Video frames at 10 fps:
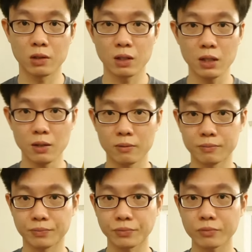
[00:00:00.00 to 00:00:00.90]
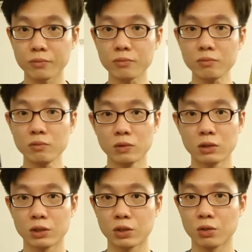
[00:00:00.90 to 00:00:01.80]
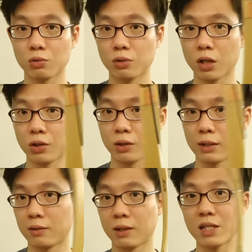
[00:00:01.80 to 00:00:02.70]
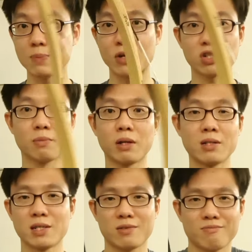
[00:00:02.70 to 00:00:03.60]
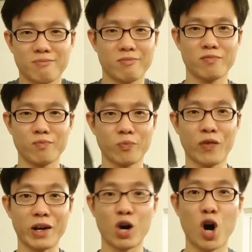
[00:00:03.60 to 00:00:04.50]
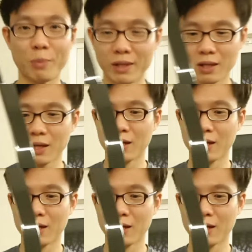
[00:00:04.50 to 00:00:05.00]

Okay, so nothing special about it, just very common.